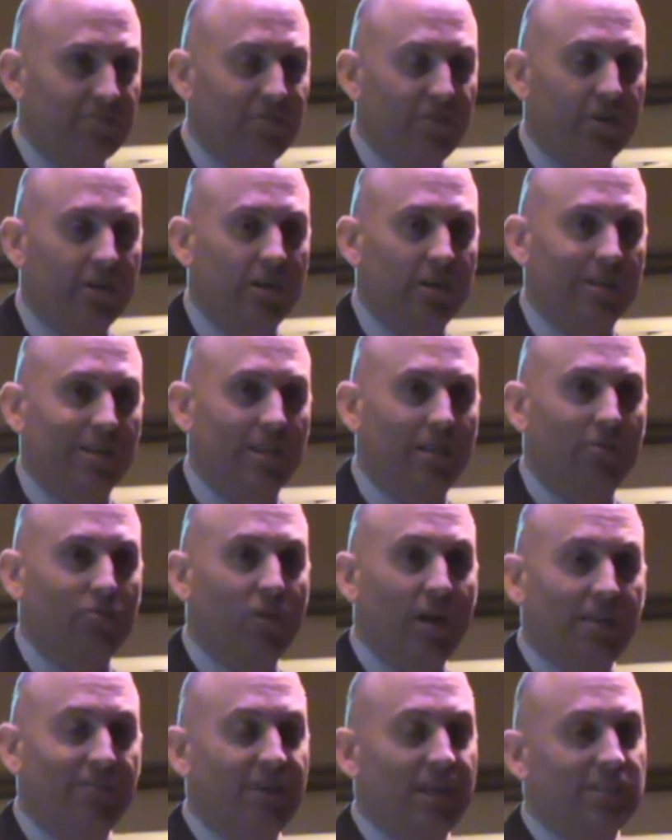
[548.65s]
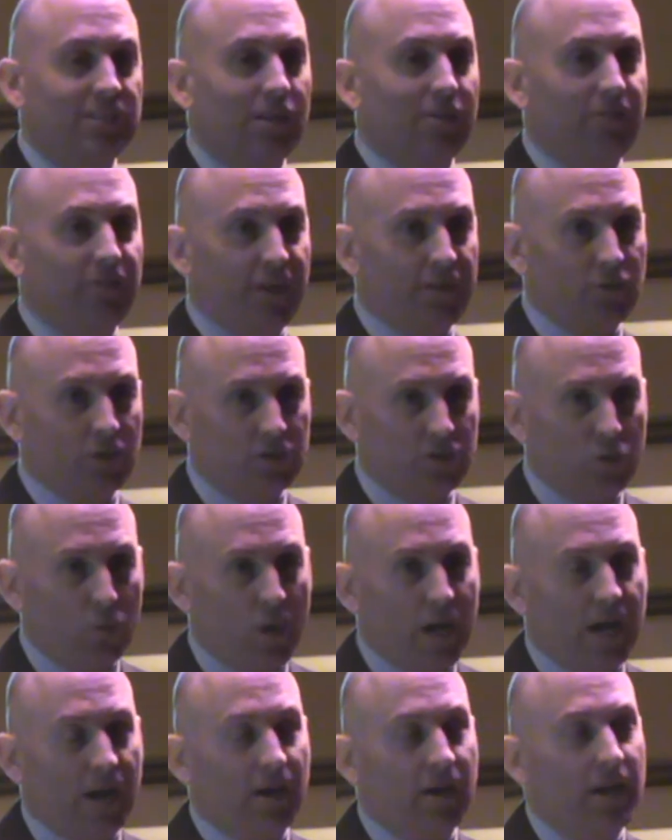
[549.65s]
for the renovation of Federal
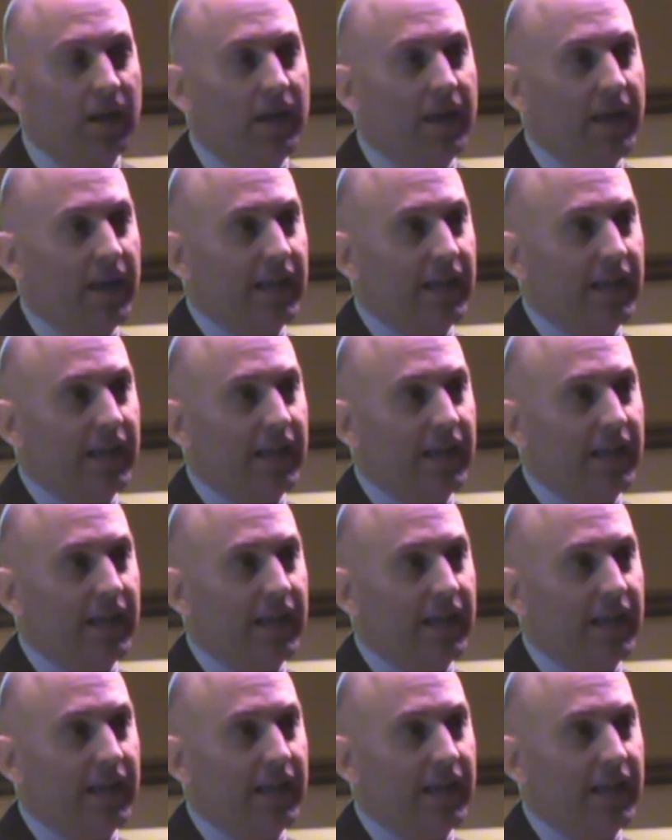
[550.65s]
Square